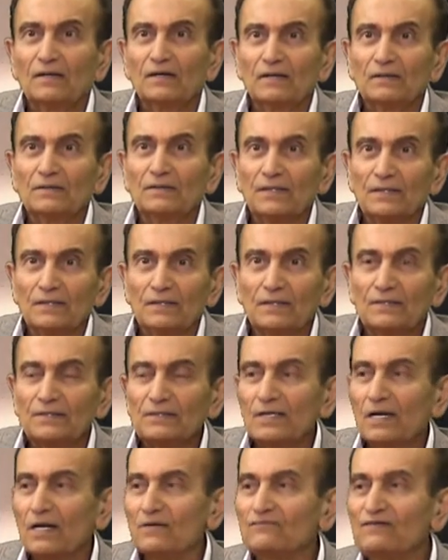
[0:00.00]
the
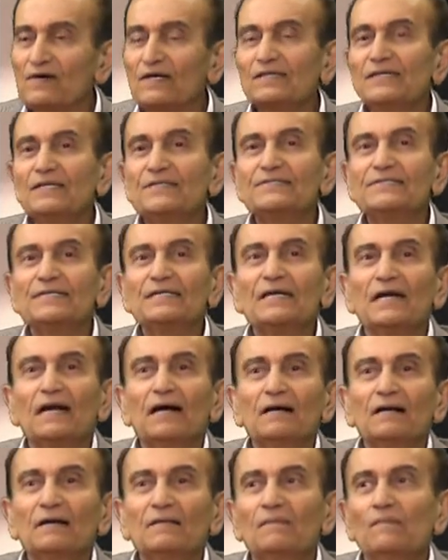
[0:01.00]
conflict in
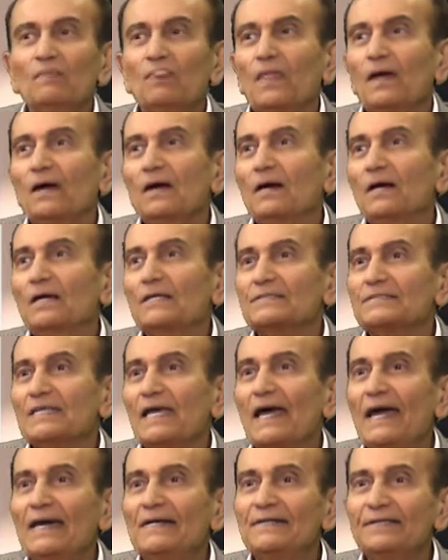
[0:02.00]
Syria is
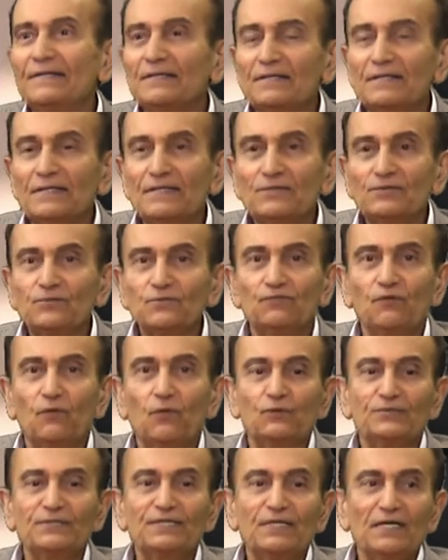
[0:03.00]
entered into
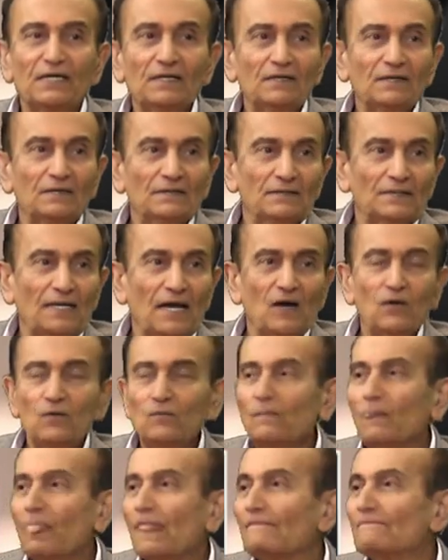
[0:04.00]
fourth year now,
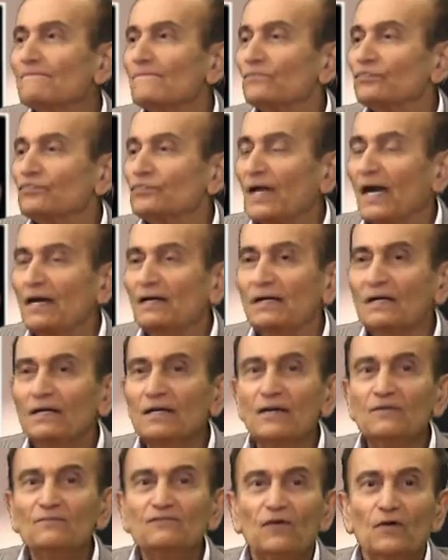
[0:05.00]
and
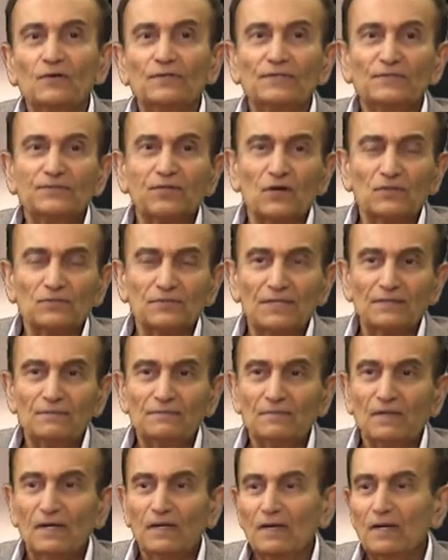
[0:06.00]
140,000
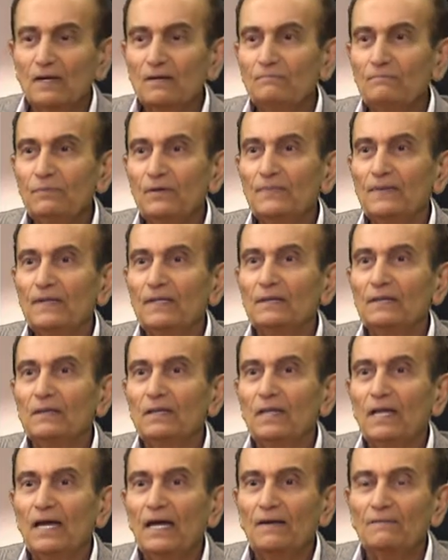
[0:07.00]
people
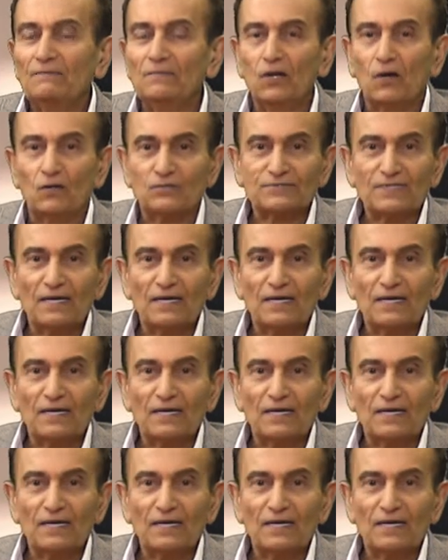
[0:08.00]
have lost their